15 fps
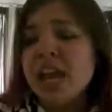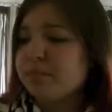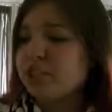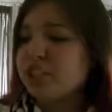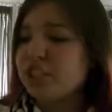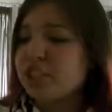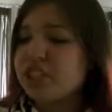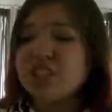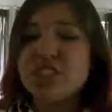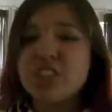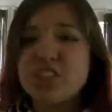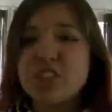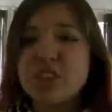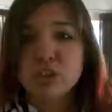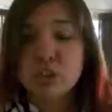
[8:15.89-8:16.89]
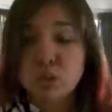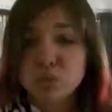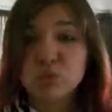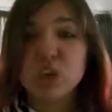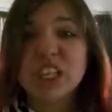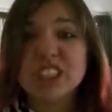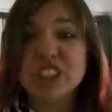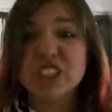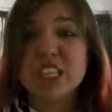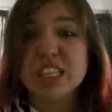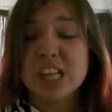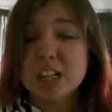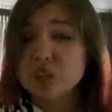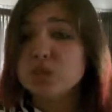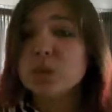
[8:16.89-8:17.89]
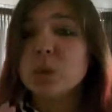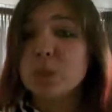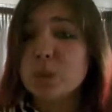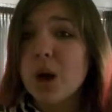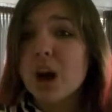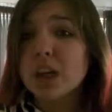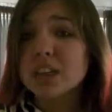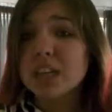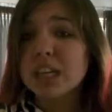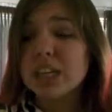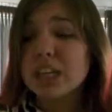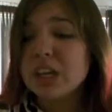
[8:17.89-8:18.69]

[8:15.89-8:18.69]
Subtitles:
She just should crushed it under a rock